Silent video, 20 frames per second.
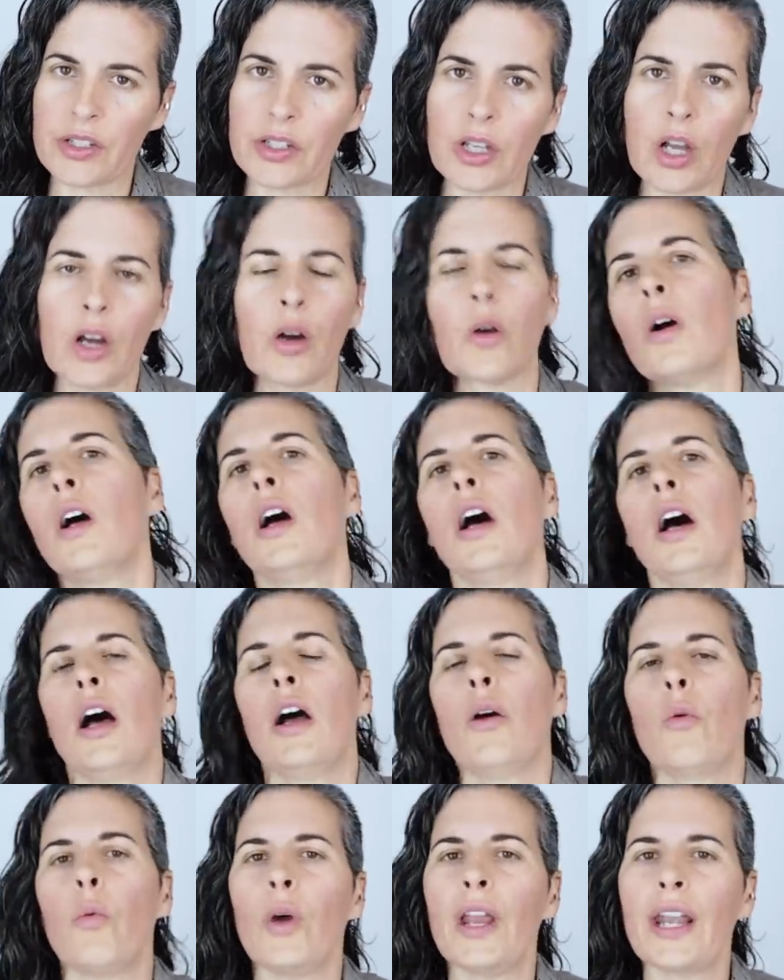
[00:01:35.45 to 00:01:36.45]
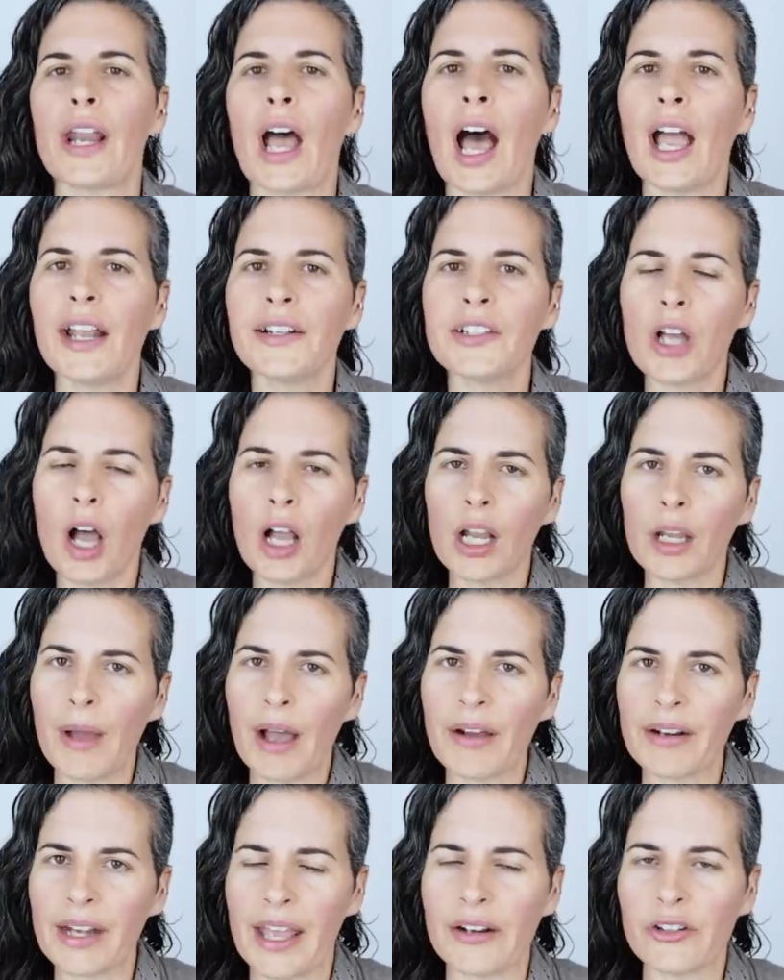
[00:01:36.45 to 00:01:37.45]
So when I talk
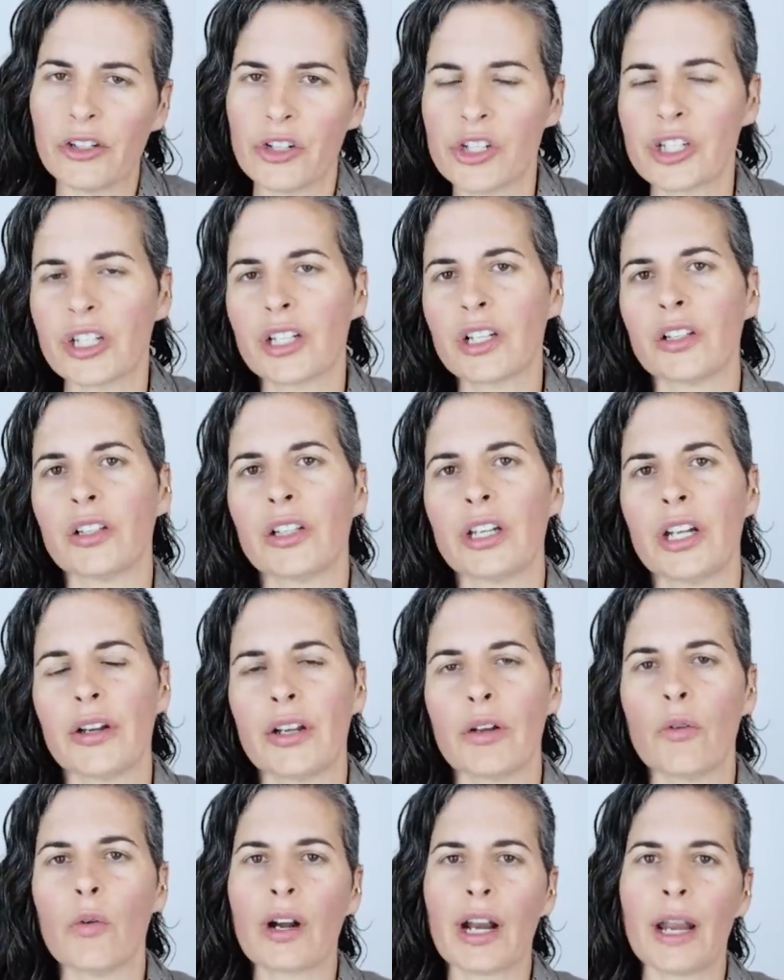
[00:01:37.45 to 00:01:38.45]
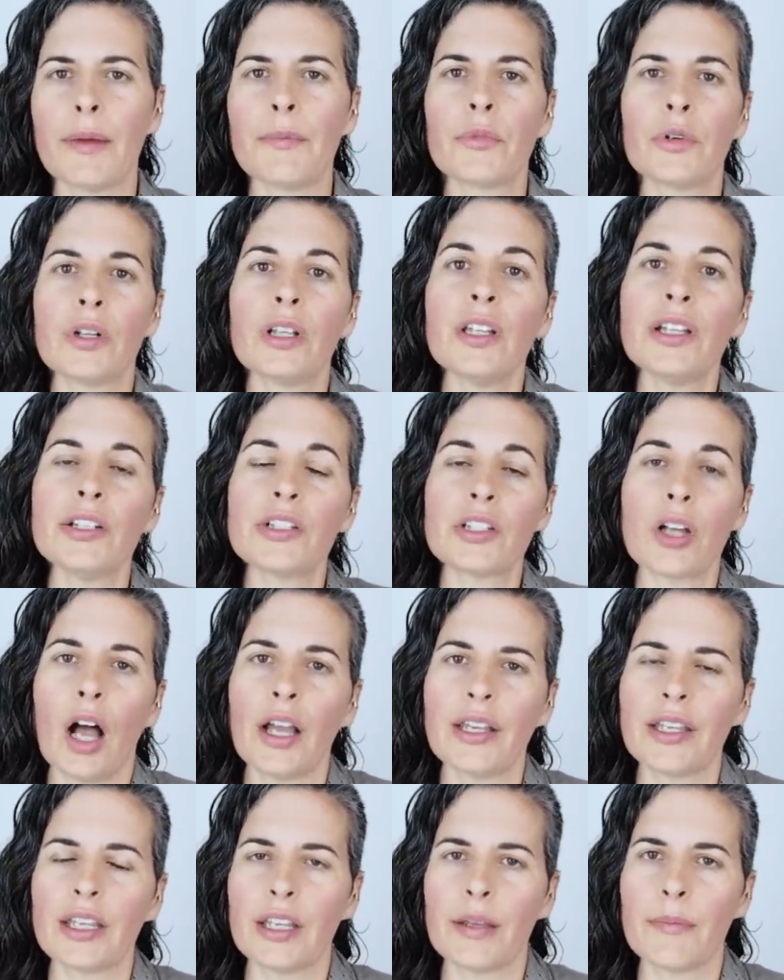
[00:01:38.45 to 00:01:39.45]
about energy clearing, what I'm really
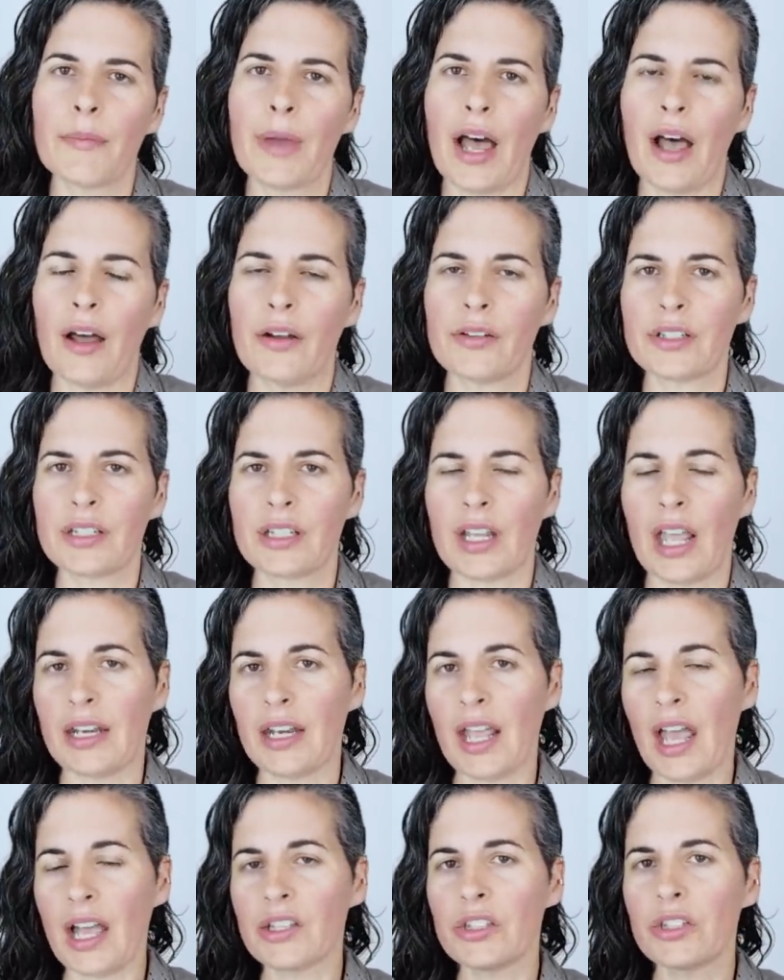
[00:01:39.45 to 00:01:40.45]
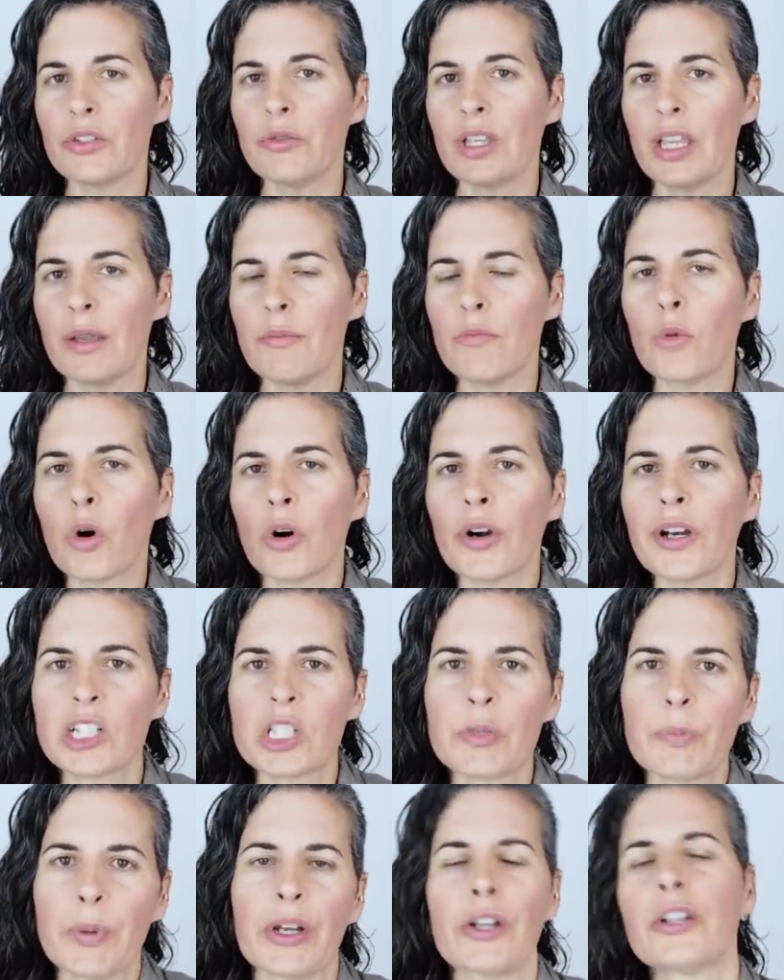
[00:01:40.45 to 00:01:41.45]
talking about, and as you get more
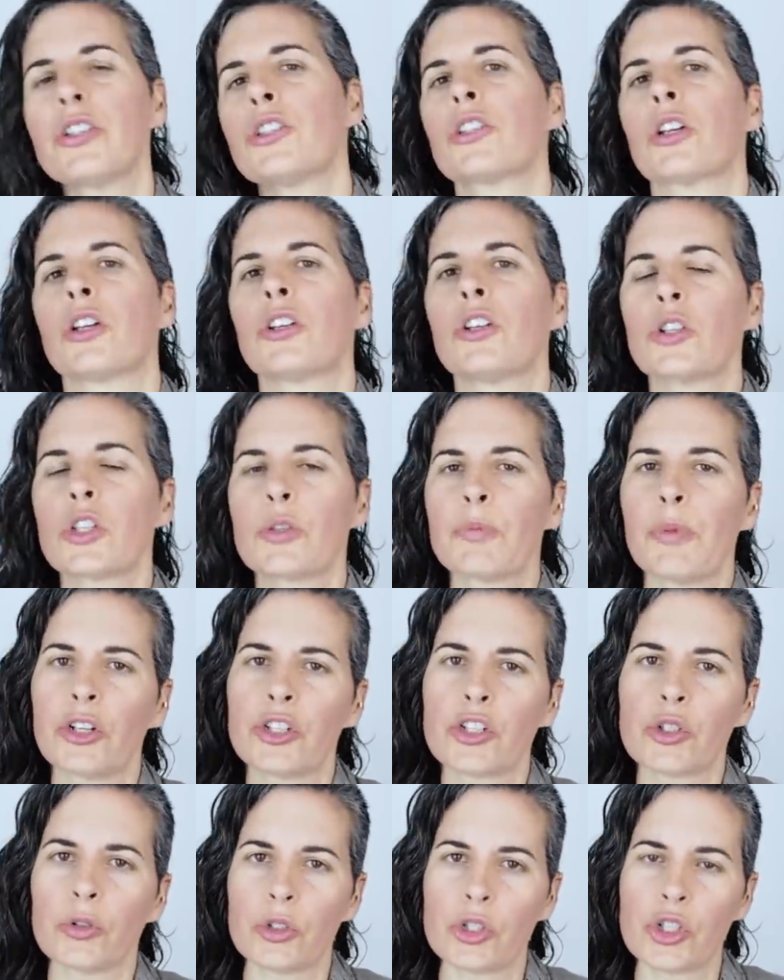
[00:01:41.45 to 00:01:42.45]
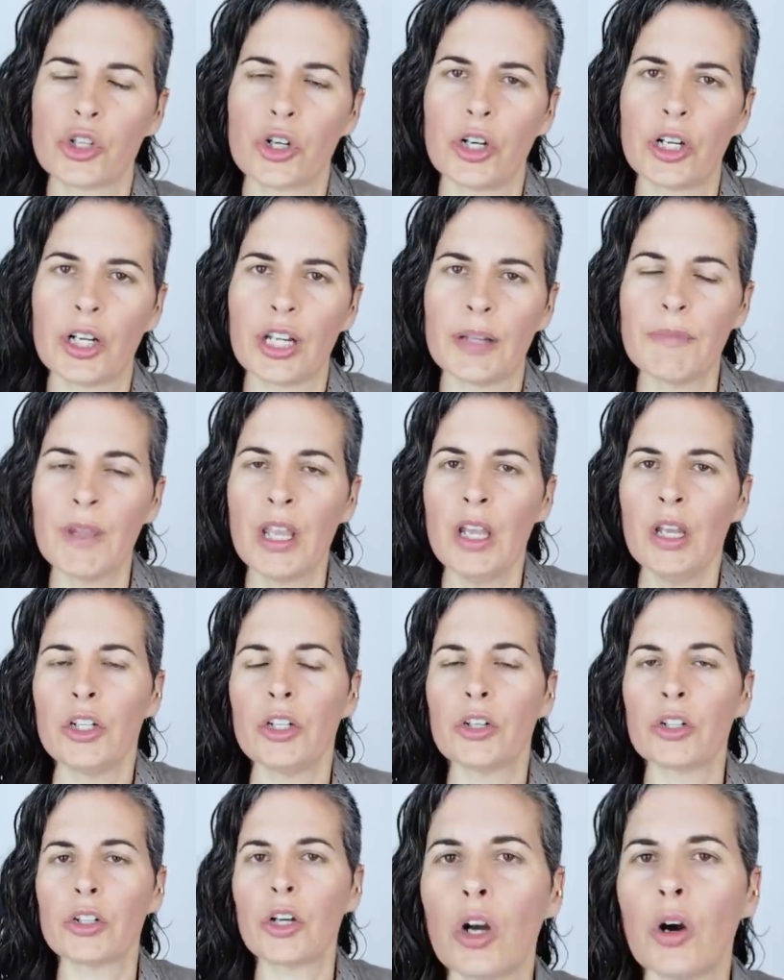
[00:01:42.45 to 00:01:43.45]
experienced on your spiritual journey,
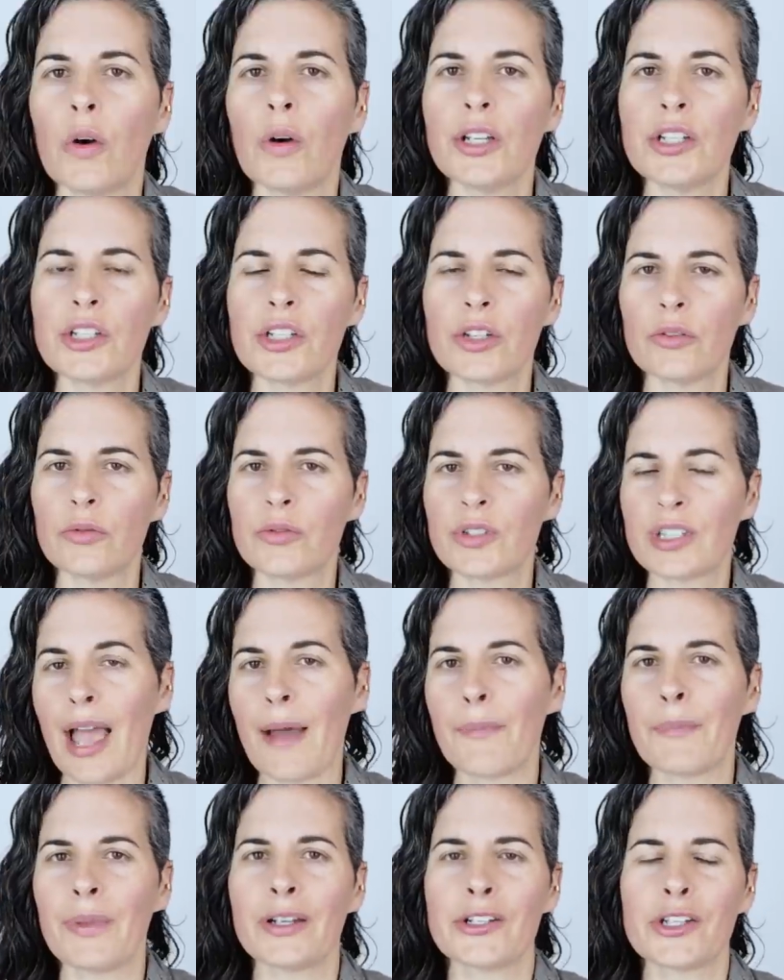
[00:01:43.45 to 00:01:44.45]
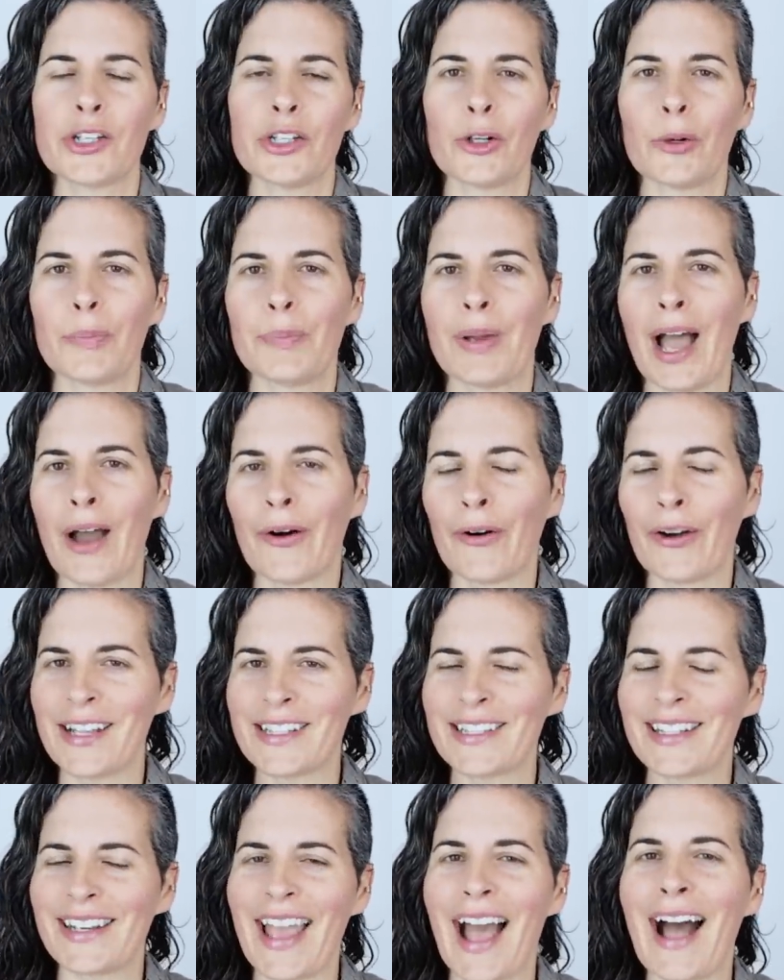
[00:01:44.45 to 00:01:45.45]
you're going to tap into your power
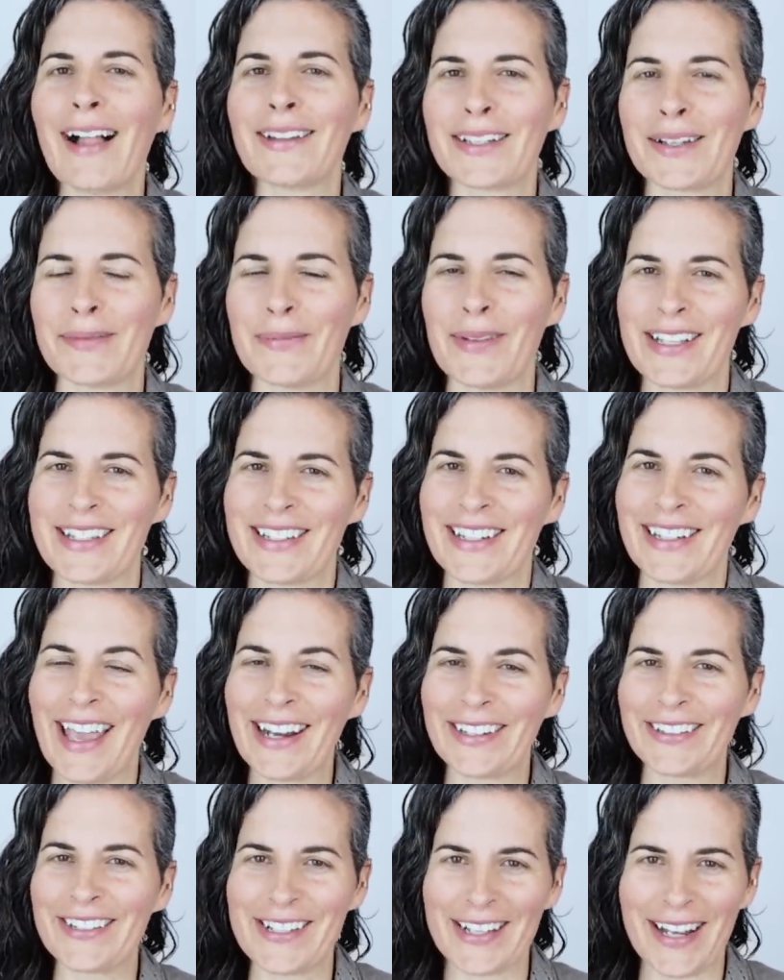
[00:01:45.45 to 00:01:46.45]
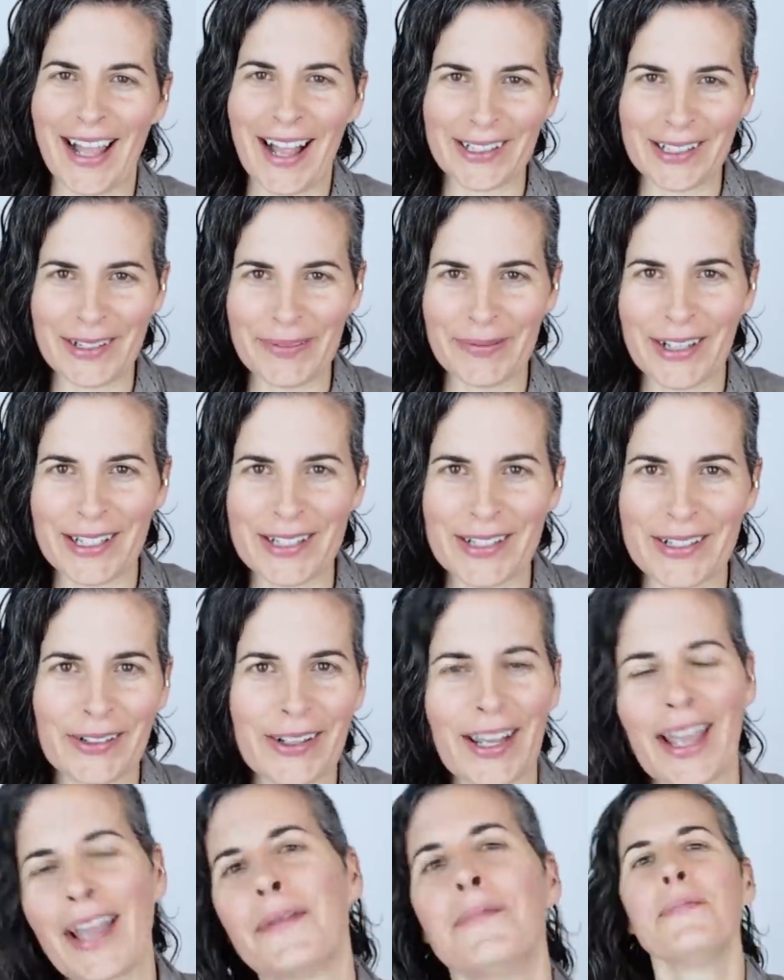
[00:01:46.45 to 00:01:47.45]
as an alchemist, an energy alchemist,
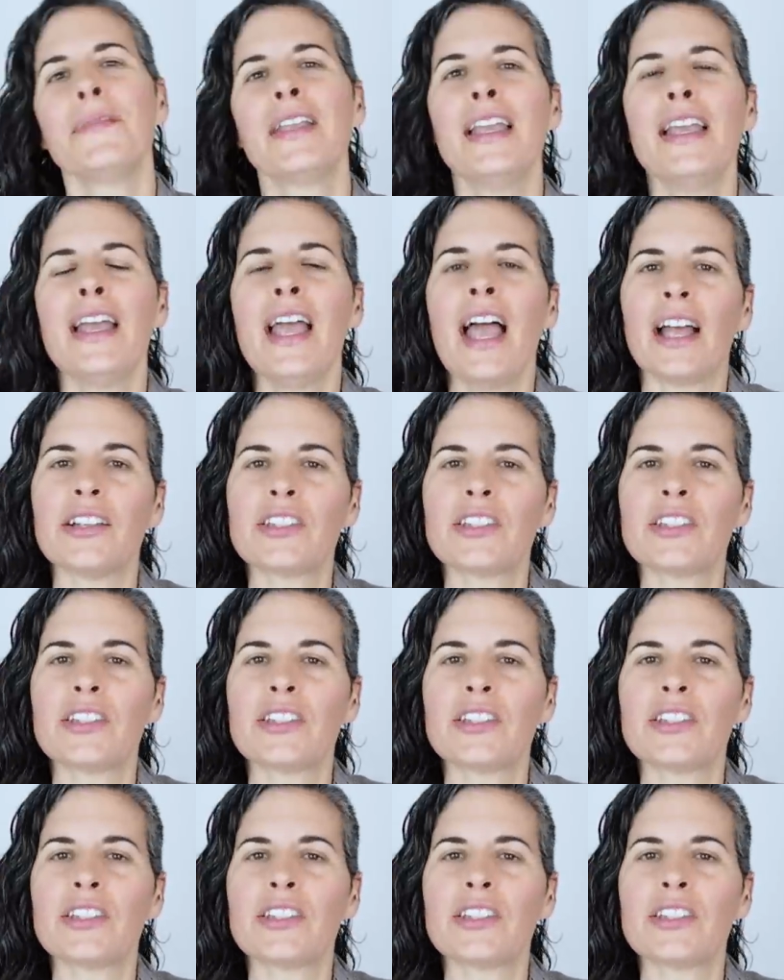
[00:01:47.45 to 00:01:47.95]
okay?